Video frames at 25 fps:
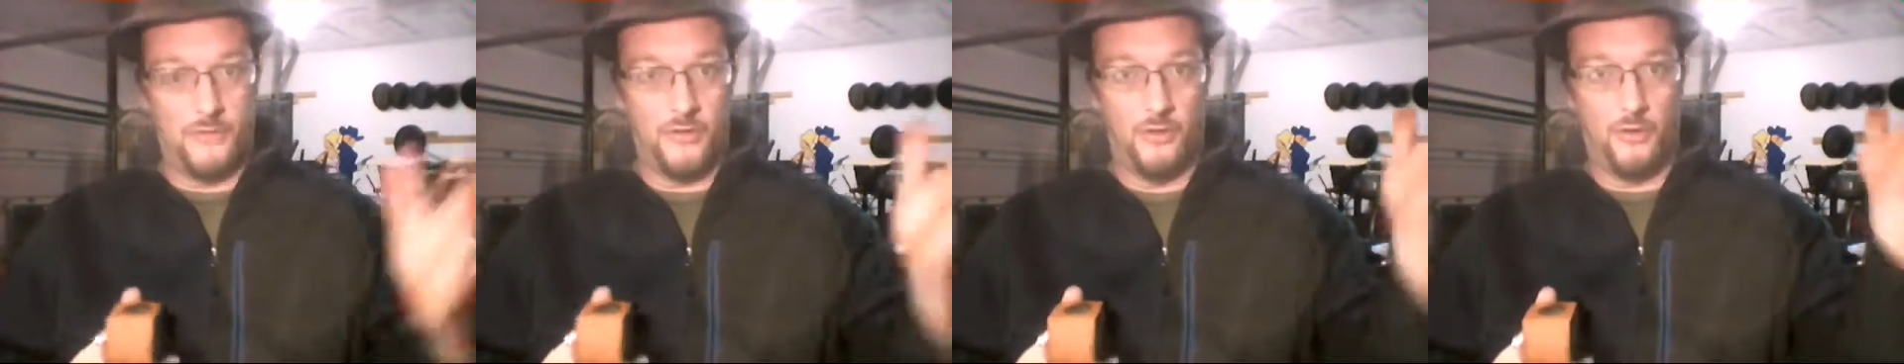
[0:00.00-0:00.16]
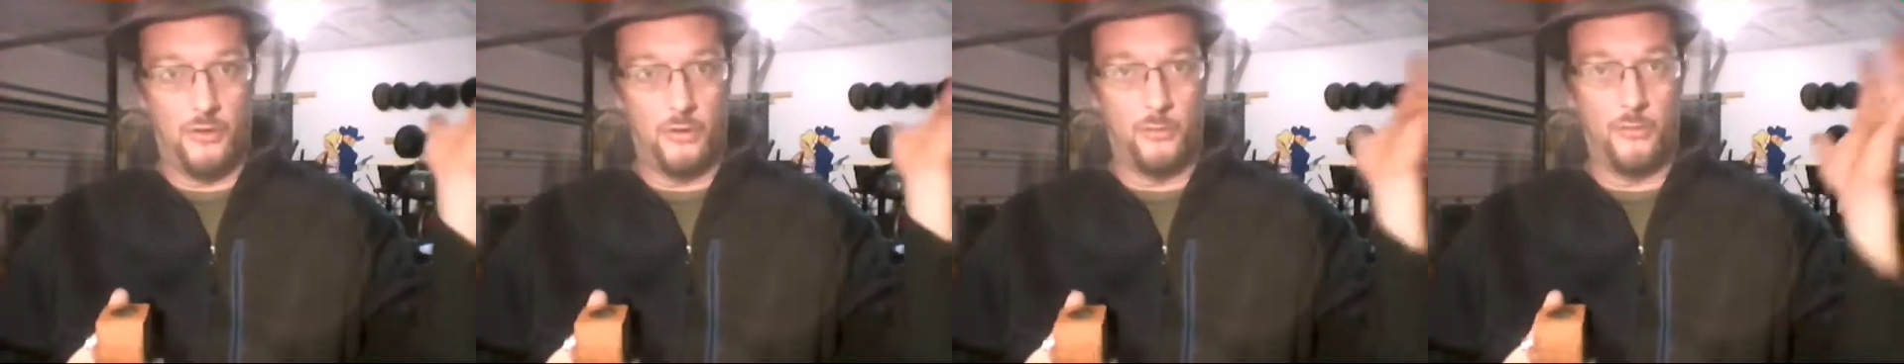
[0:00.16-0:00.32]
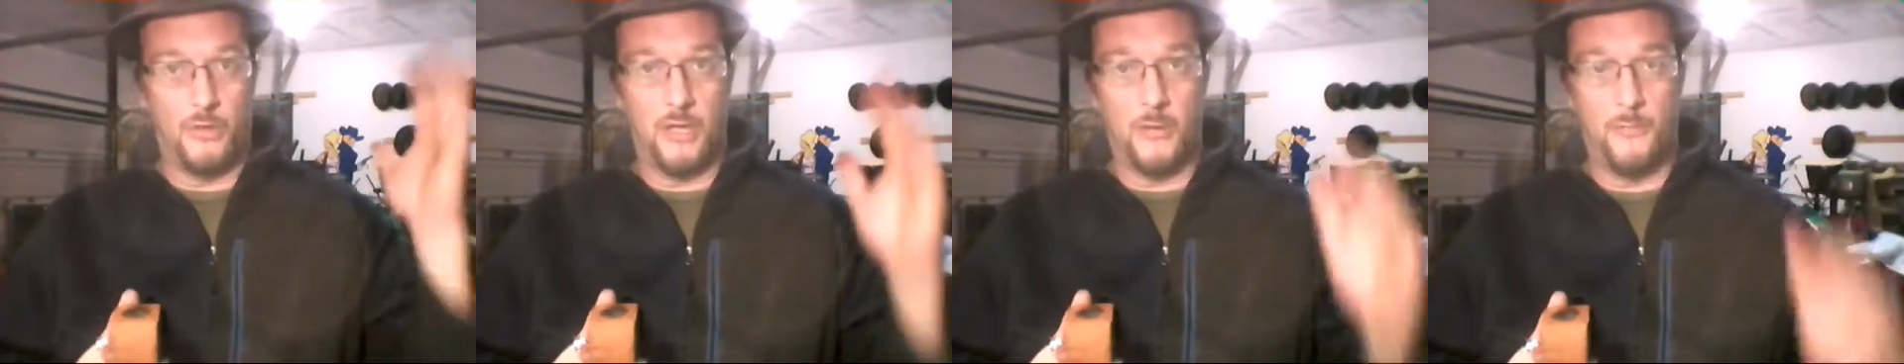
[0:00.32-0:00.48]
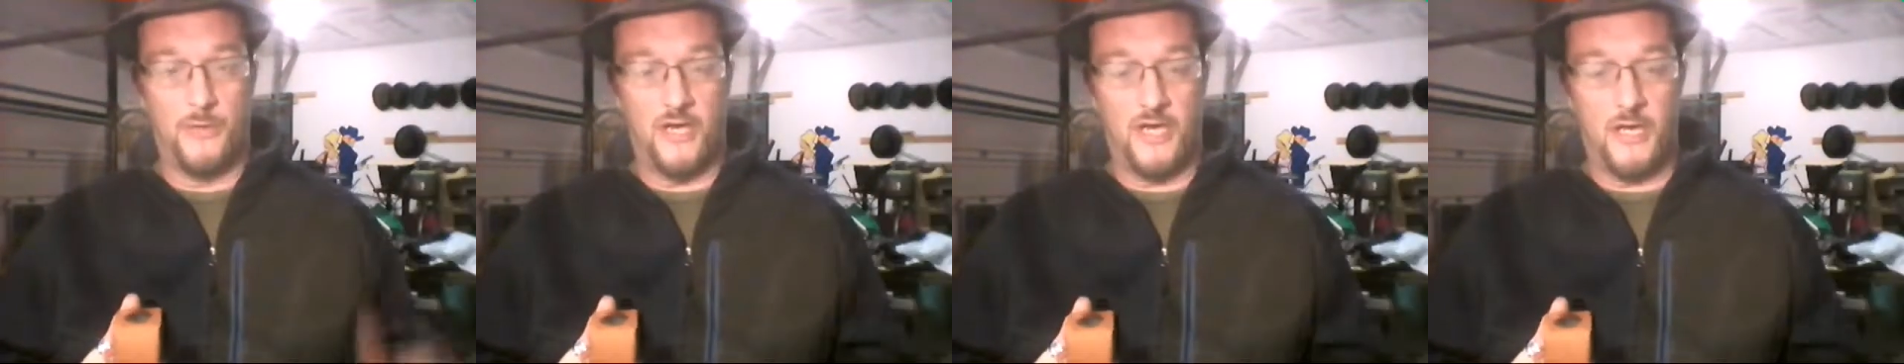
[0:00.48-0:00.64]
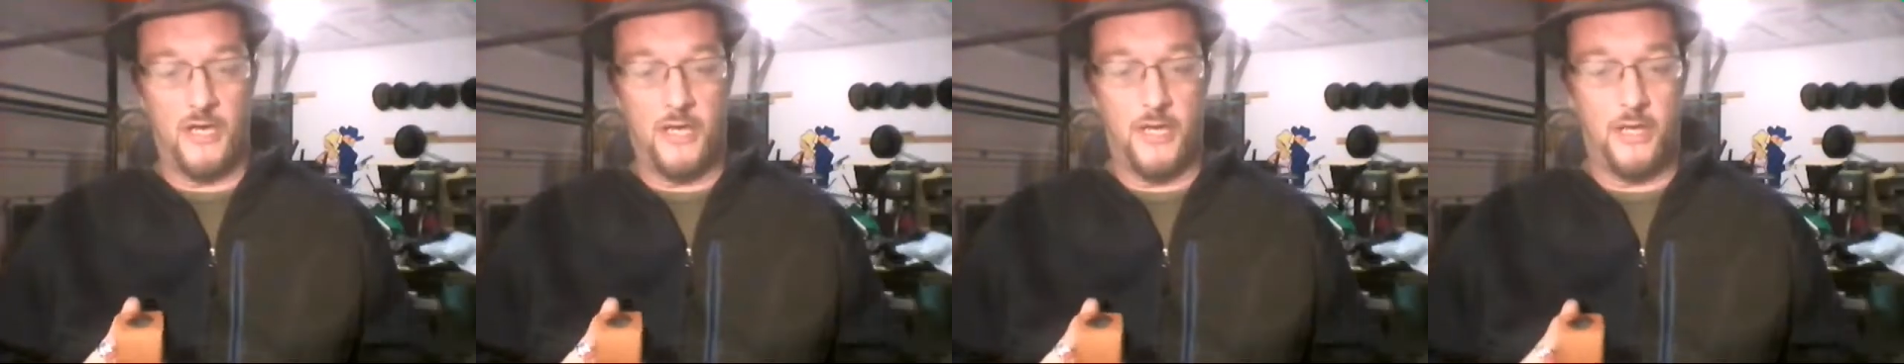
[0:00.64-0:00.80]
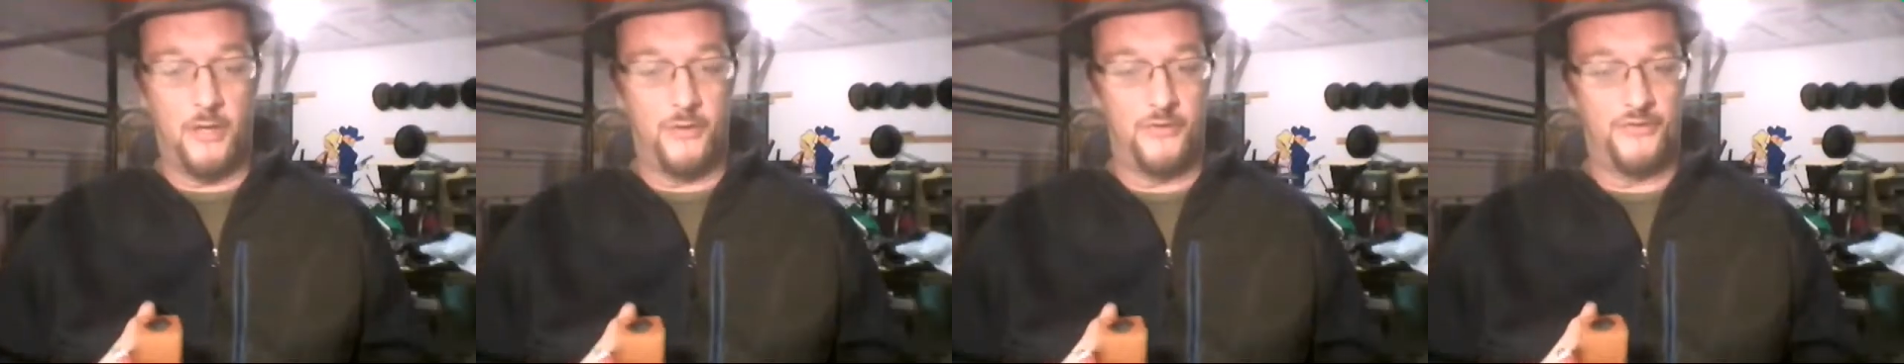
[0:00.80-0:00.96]
all around
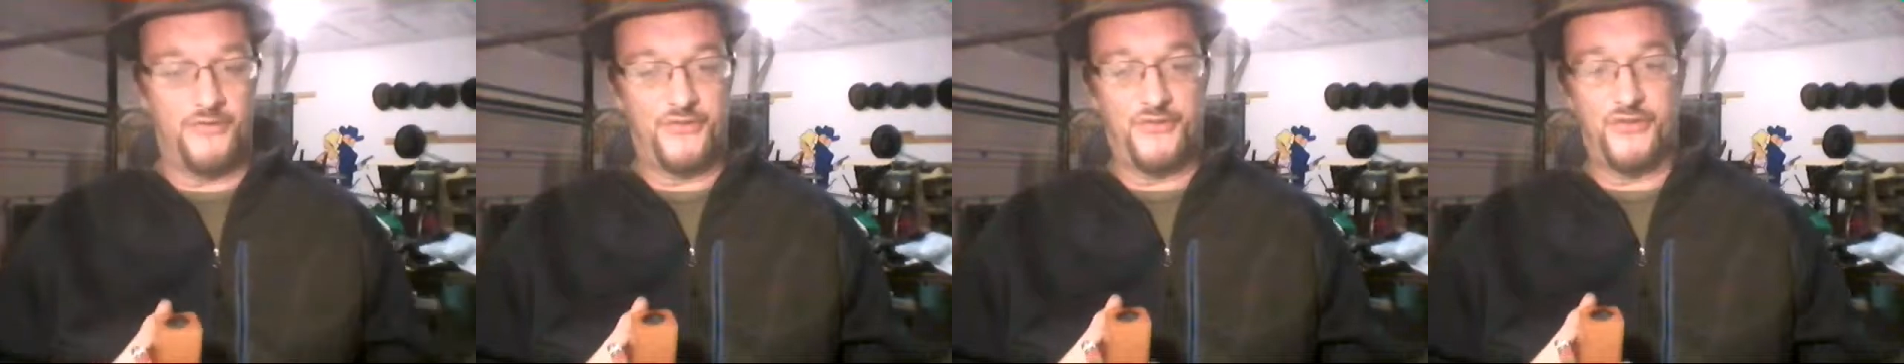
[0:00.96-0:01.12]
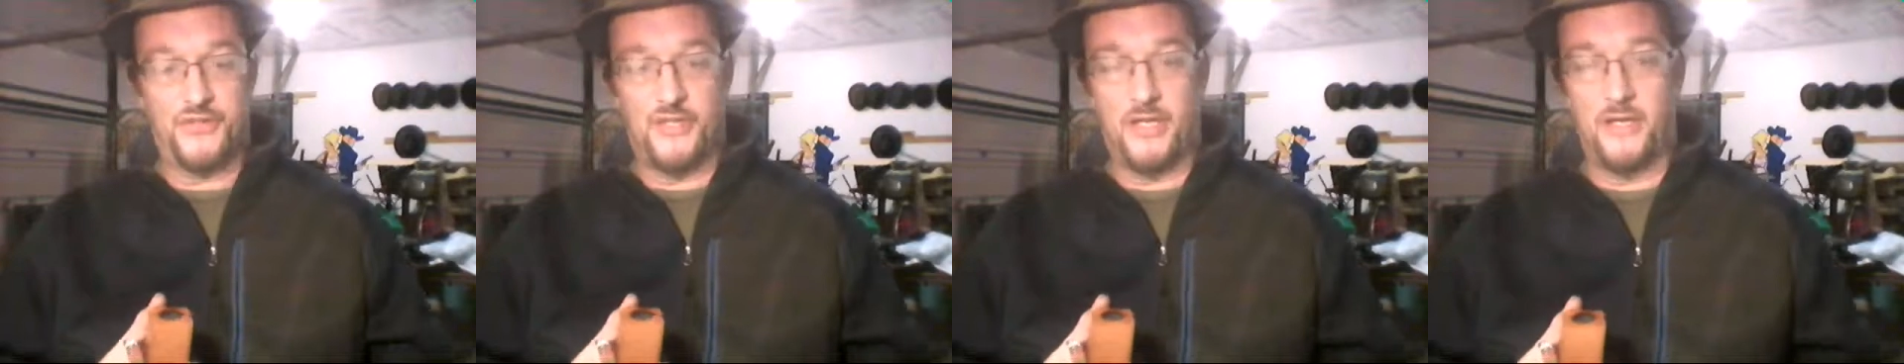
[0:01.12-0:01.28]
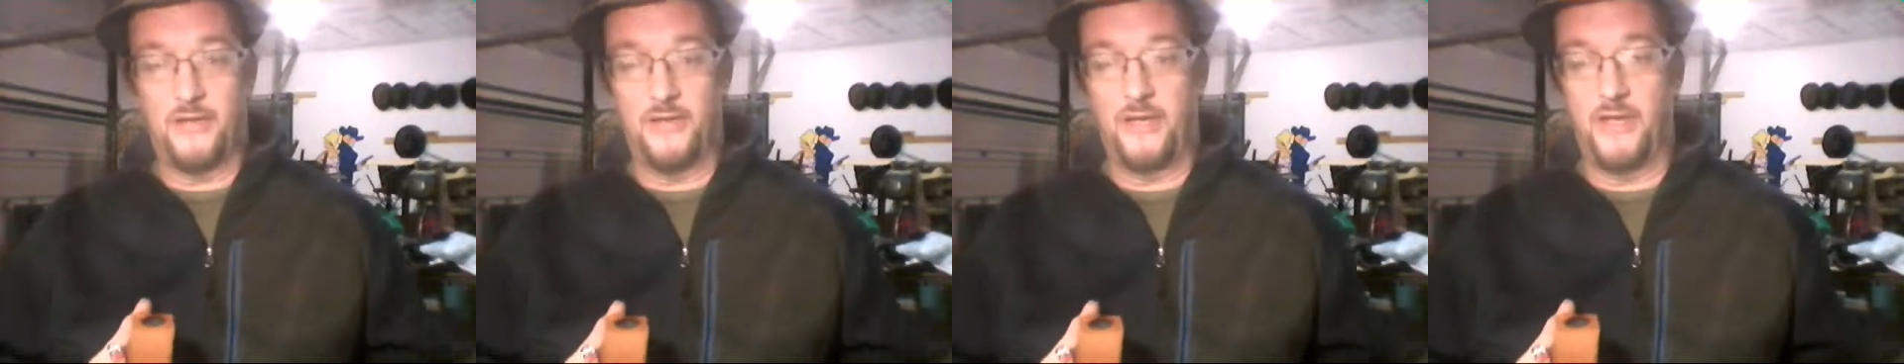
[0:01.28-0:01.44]
my house.